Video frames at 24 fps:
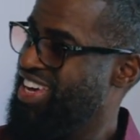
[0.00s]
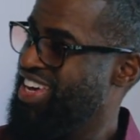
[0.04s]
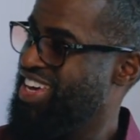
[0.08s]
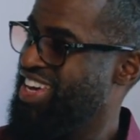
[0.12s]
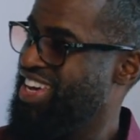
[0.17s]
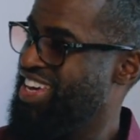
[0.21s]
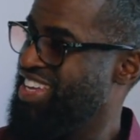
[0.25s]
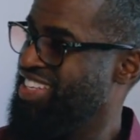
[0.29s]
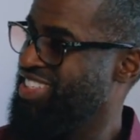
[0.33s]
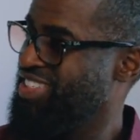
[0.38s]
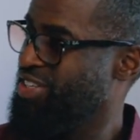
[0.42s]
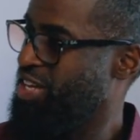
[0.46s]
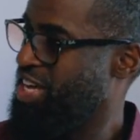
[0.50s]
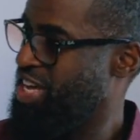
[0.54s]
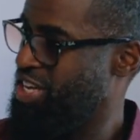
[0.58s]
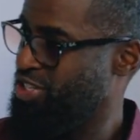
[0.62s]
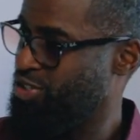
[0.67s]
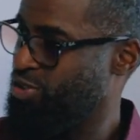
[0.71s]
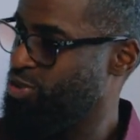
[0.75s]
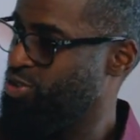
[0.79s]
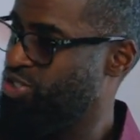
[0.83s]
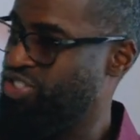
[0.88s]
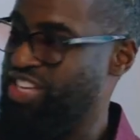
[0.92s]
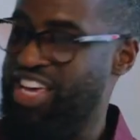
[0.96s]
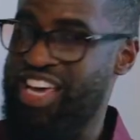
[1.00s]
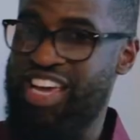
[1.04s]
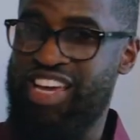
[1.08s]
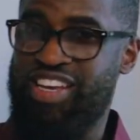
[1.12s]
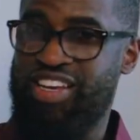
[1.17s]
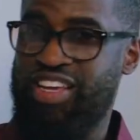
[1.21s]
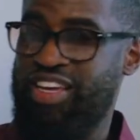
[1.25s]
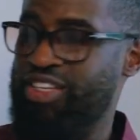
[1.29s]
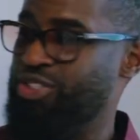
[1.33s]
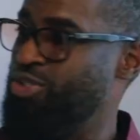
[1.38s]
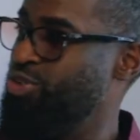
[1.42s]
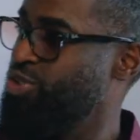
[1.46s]
and as you're
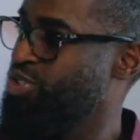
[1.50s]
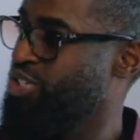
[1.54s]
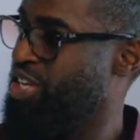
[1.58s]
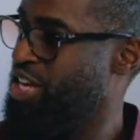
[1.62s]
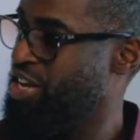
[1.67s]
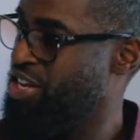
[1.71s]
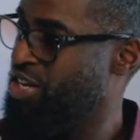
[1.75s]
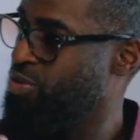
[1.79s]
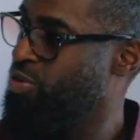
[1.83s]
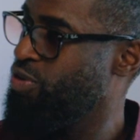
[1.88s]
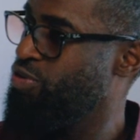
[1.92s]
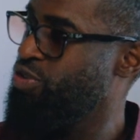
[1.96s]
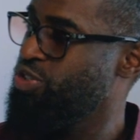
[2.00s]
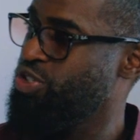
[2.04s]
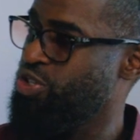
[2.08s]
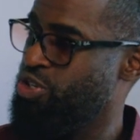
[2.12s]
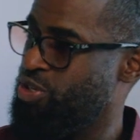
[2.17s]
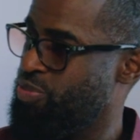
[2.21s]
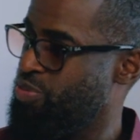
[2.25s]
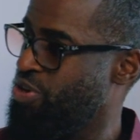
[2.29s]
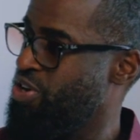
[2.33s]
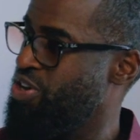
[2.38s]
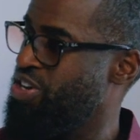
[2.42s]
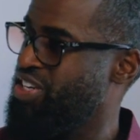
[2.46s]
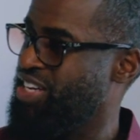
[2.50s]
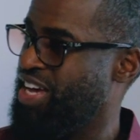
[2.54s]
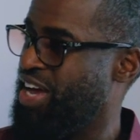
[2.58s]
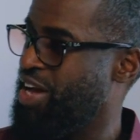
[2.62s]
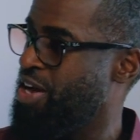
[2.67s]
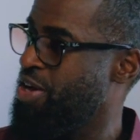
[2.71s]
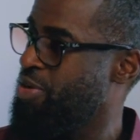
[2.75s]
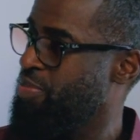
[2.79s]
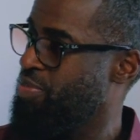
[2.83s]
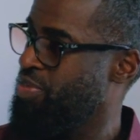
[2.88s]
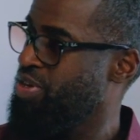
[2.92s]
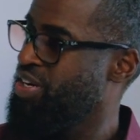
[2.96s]
saying that, you're saying it with a certain
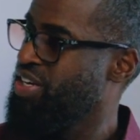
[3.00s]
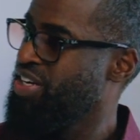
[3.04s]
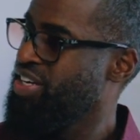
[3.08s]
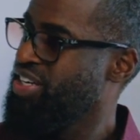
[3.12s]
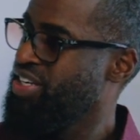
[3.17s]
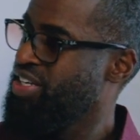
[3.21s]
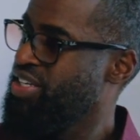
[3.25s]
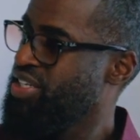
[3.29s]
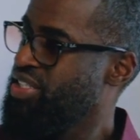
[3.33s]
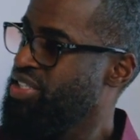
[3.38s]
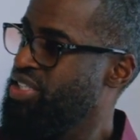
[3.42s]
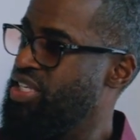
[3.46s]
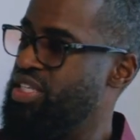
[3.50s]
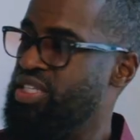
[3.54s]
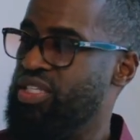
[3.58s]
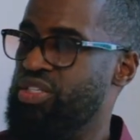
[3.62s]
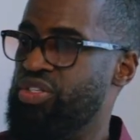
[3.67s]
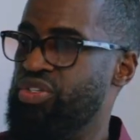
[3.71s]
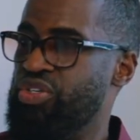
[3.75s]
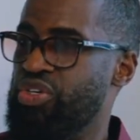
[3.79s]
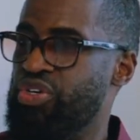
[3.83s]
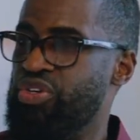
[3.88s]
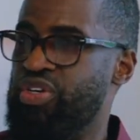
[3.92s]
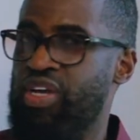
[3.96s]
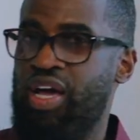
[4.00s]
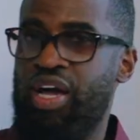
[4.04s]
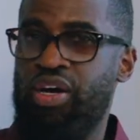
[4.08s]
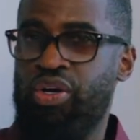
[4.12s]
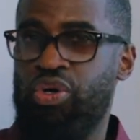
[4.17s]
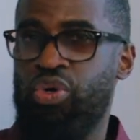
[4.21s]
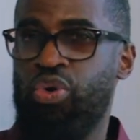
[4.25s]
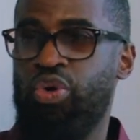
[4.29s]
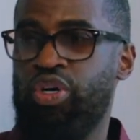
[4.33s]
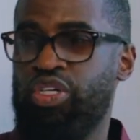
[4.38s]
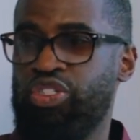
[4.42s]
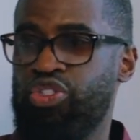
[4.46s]
paradigm, then you're not
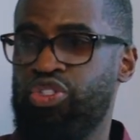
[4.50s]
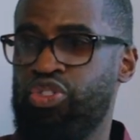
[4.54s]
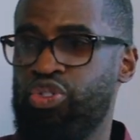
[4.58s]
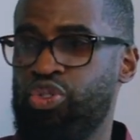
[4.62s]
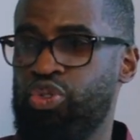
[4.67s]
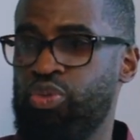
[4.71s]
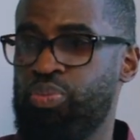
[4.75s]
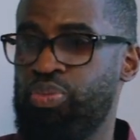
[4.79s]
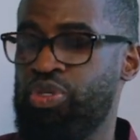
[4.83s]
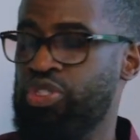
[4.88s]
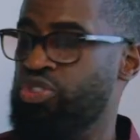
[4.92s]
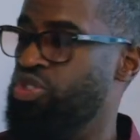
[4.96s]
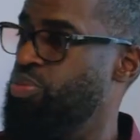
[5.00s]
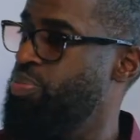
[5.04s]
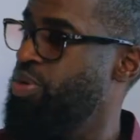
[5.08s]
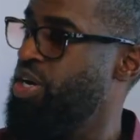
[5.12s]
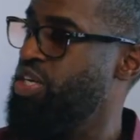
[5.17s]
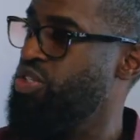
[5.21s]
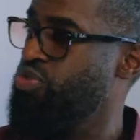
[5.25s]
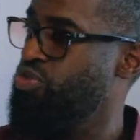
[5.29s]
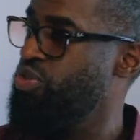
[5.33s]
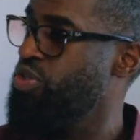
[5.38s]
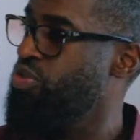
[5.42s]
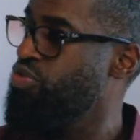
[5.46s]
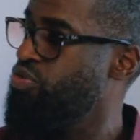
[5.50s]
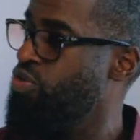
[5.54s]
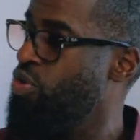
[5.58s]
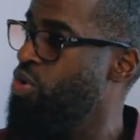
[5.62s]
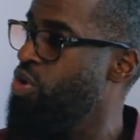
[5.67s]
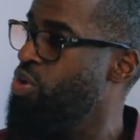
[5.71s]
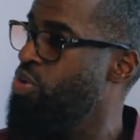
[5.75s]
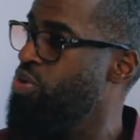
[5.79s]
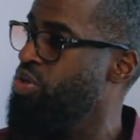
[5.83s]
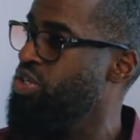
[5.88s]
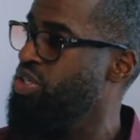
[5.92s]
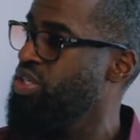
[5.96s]
going to put your best foot
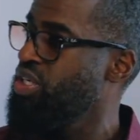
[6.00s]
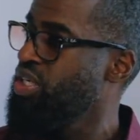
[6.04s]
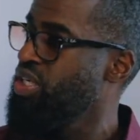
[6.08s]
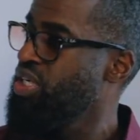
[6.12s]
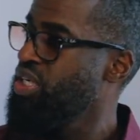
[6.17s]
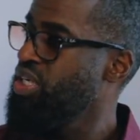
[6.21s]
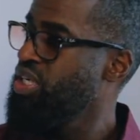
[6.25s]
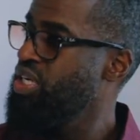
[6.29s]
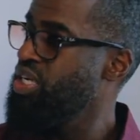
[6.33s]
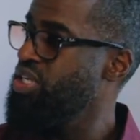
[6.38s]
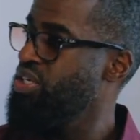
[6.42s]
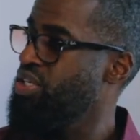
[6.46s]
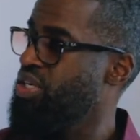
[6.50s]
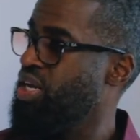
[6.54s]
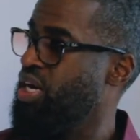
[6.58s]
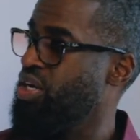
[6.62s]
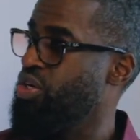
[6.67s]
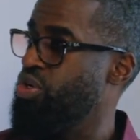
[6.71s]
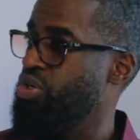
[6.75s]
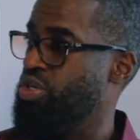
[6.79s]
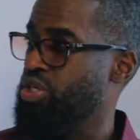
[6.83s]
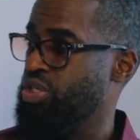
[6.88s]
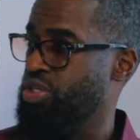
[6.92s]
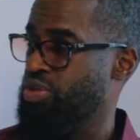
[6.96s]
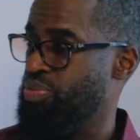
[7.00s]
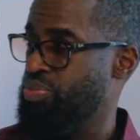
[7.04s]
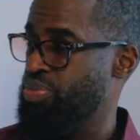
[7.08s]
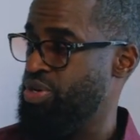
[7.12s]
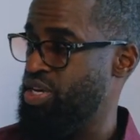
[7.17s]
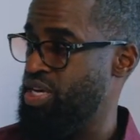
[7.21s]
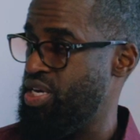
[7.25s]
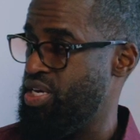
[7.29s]
forward, and you're not going to compete.